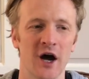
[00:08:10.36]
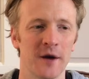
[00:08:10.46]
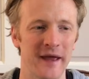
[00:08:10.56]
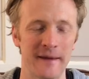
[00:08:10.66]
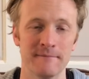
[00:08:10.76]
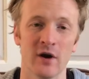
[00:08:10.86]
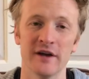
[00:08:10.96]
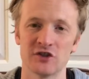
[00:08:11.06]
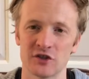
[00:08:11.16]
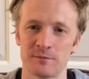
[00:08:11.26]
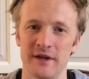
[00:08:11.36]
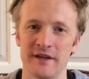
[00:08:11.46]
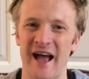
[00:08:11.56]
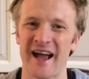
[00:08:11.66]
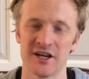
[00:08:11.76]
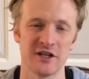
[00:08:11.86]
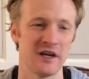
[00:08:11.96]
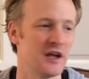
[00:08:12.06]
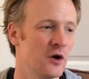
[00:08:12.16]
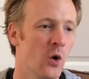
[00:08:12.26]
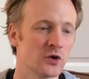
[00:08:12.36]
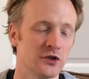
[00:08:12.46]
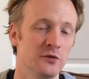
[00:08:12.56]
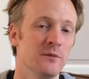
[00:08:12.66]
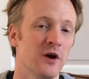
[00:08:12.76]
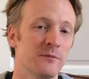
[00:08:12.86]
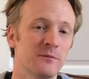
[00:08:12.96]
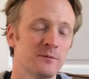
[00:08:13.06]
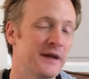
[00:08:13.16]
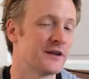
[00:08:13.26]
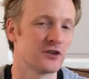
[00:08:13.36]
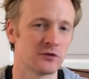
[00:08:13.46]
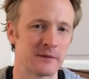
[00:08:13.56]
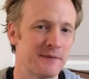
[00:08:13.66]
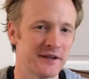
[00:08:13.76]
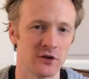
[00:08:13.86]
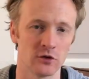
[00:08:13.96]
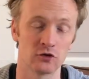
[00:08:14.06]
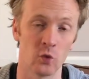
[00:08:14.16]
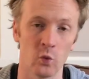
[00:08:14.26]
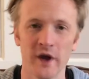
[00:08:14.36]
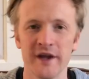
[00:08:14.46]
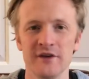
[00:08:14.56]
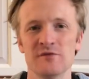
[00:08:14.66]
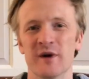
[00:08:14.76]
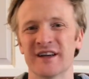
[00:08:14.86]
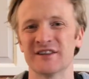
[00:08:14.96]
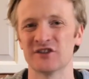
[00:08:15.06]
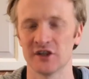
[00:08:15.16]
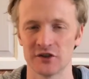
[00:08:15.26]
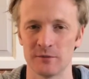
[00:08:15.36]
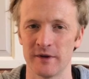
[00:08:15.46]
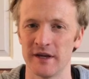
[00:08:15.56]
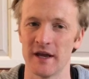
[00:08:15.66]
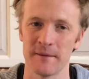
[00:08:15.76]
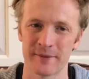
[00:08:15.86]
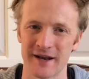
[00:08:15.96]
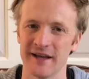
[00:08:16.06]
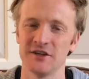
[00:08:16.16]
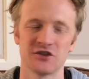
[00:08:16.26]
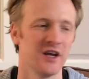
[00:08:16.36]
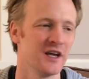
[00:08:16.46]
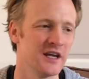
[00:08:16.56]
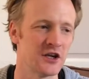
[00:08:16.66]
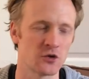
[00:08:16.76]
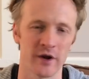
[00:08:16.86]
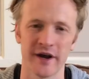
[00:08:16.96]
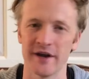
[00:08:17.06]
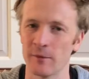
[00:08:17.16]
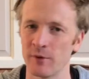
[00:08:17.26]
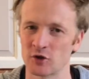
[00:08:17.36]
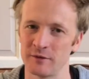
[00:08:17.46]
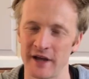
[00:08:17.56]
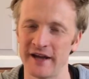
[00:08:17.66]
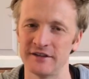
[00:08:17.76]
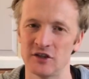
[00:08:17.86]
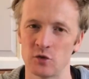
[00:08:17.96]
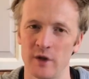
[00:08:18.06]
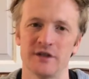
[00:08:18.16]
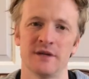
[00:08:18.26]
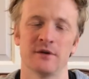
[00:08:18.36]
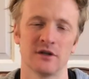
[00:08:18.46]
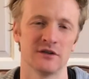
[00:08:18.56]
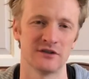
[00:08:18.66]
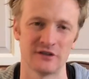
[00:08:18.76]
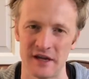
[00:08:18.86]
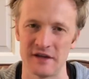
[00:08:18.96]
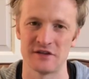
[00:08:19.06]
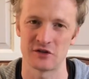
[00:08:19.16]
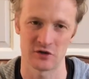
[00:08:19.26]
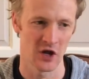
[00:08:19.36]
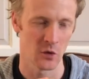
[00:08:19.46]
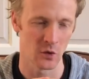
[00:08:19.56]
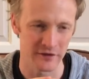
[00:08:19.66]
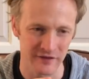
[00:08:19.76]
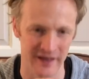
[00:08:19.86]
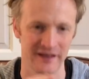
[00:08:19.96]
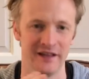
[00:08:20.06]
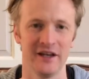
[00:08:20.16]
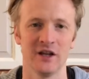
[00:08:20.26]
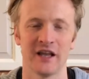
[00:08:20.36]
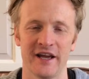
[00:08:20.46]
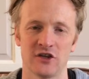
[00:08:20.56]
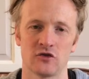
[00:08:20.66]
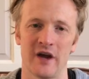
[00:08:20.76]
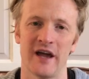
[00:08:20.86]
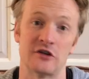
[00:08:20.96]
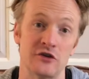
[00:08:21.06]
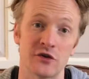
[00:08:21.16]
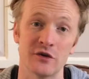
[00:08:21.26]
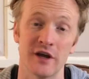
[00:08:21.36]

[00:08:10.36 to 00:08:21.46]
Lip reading: It might just be that actually a horse that you might have been considering betting on to win, you might consider to be place each way, or possibly 80-20, because it just will give you that little extra edge, and you can